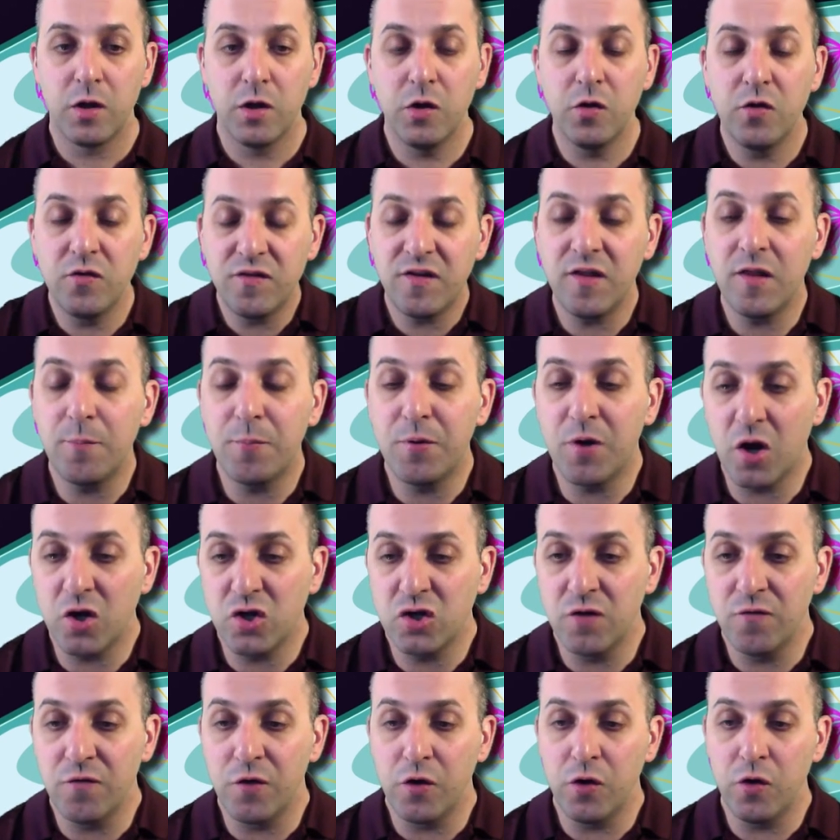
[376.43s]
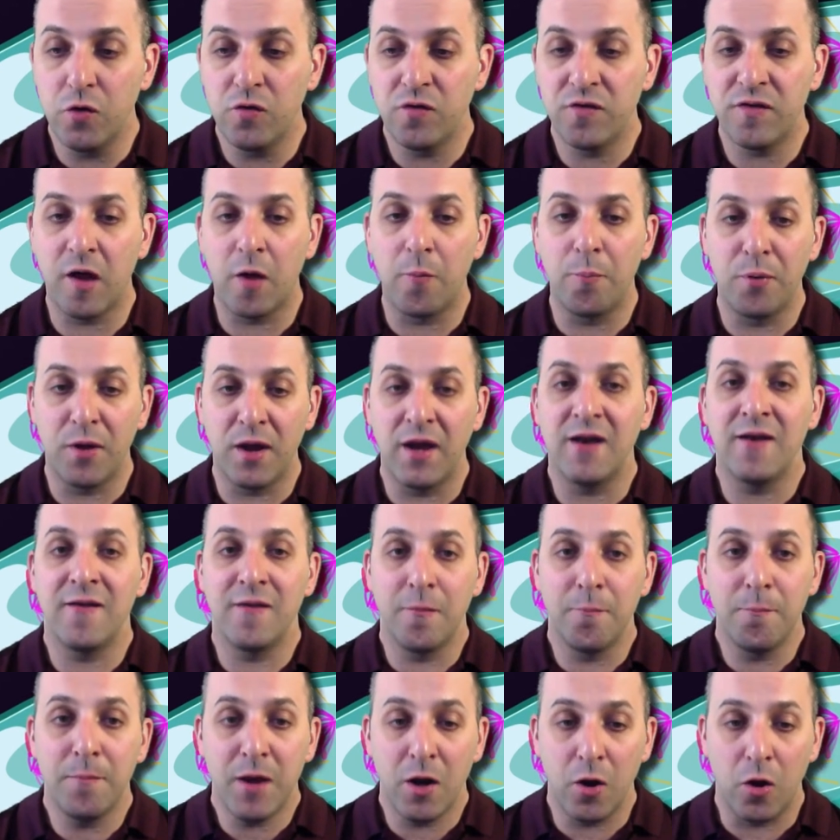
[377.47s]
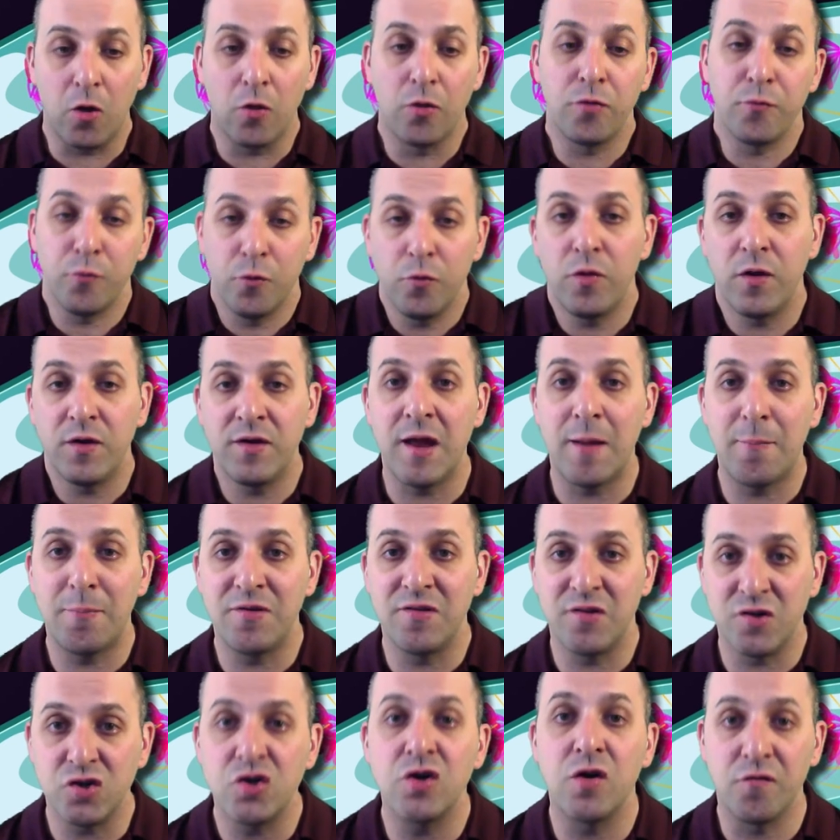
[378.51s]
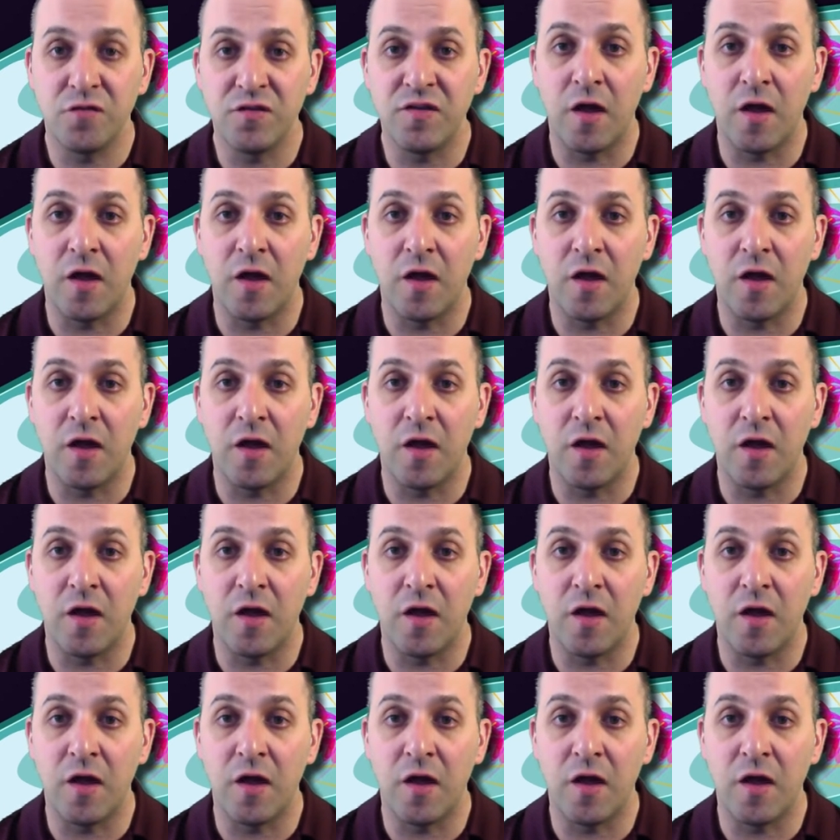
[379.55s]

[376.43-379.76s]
You can see the production of the new cell plate in the middle through the deposition of